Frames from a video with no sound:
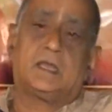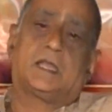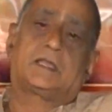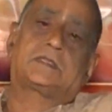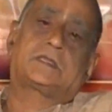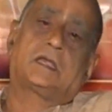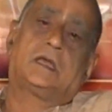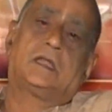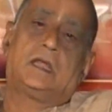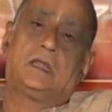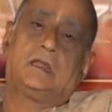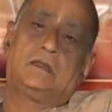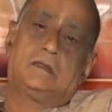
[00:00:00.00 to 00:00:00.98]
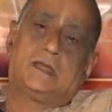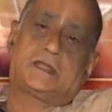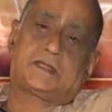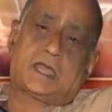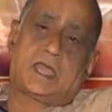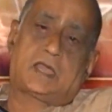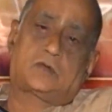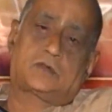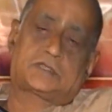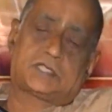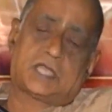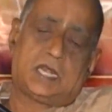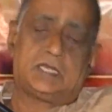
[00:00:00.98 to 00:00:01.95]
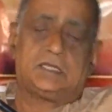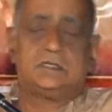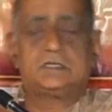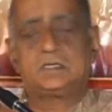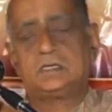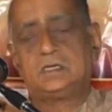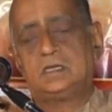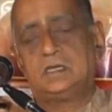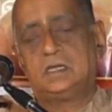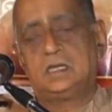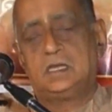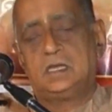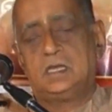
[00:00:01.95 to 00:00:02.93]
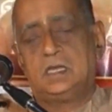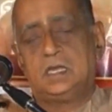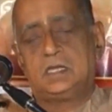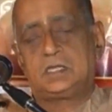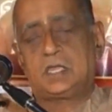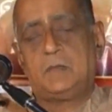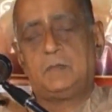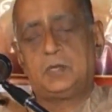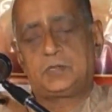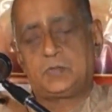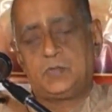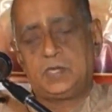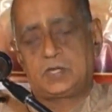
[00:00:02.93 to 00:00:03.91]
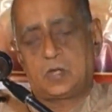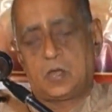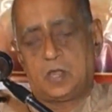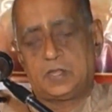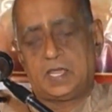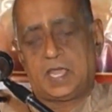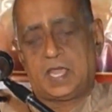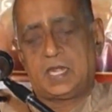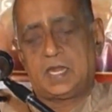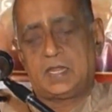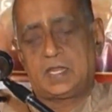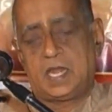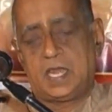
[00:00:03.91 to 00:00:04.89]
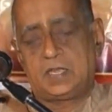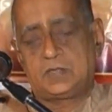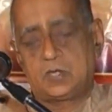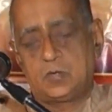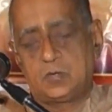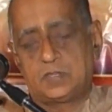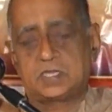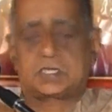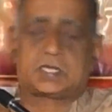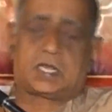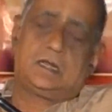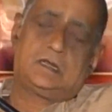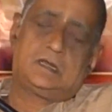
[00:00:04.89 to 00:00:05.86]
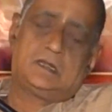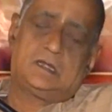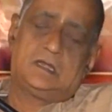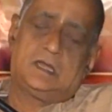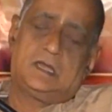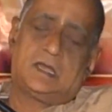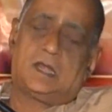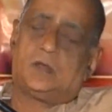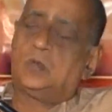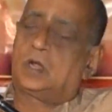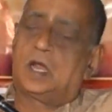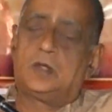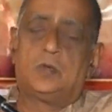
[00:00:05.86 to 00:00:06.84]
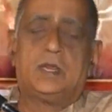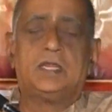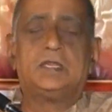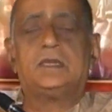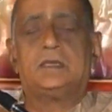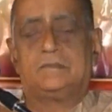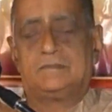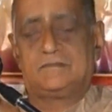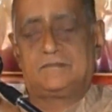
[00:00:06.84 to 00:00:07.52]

external attack or challenge, it's able to withdraw the head and the legs into the shell and you can't do anything.